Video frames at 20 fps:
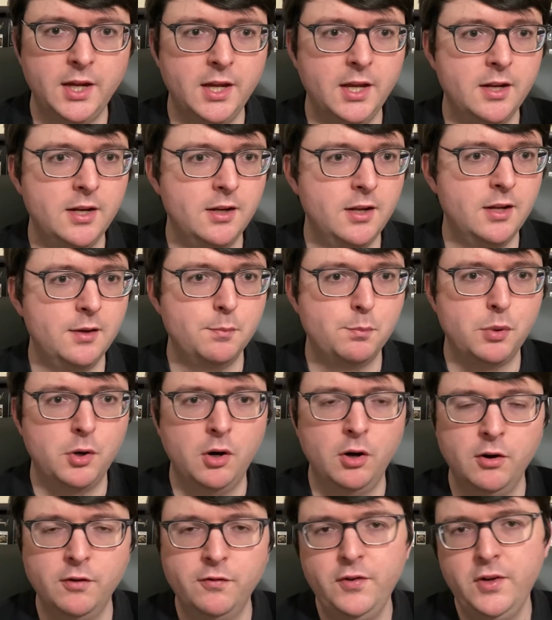It it
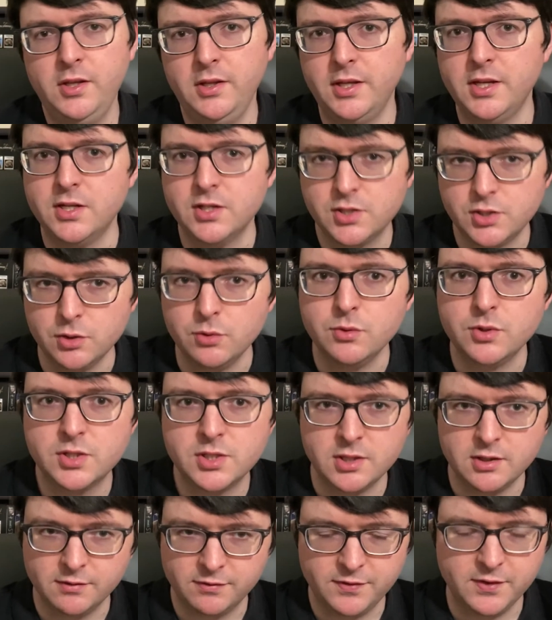perfectly suits
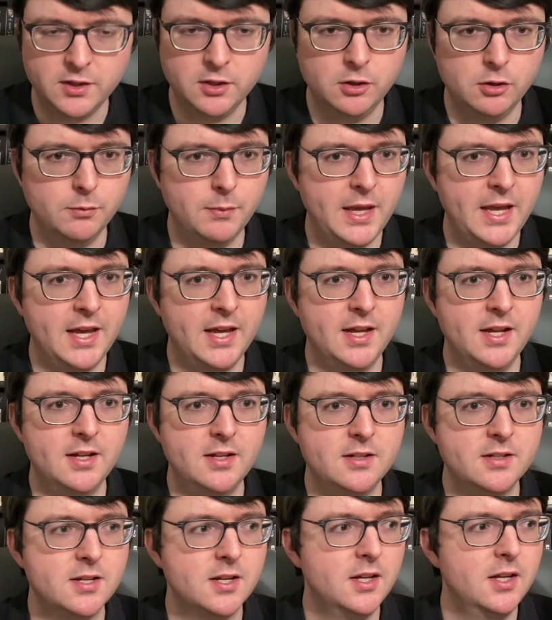the film
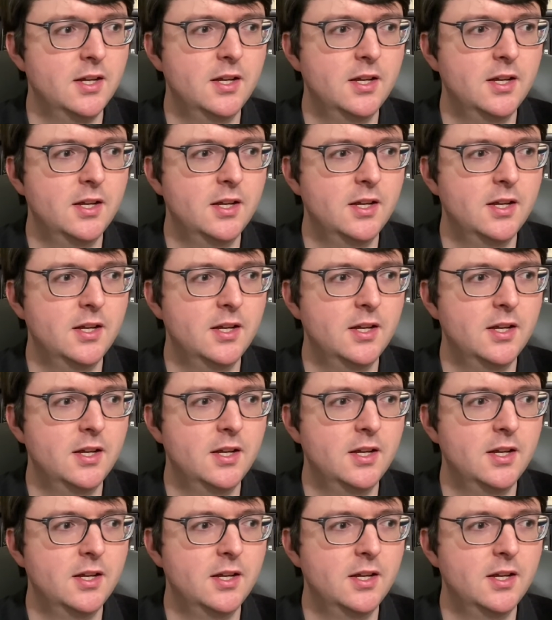and